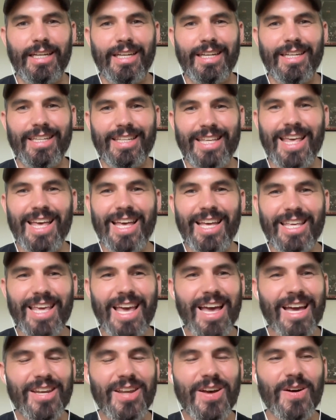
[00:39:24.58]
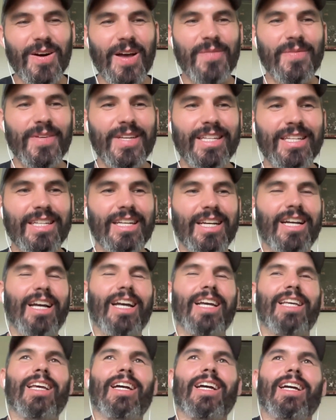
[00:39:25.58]
No, I mean,
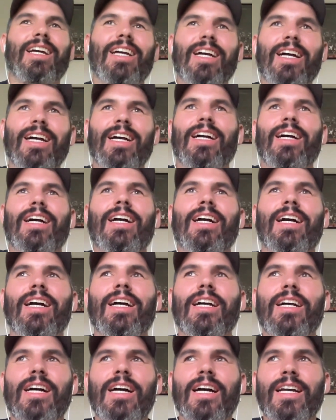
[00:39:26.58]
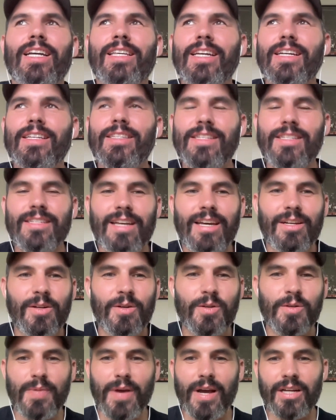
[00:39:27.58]
I guess this kind of
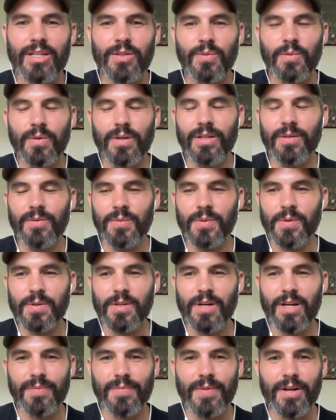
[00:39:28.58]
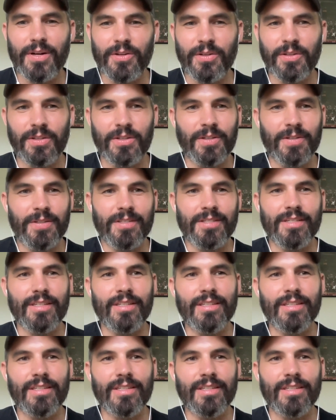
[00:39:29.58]
goes back to what we were talking about earlier.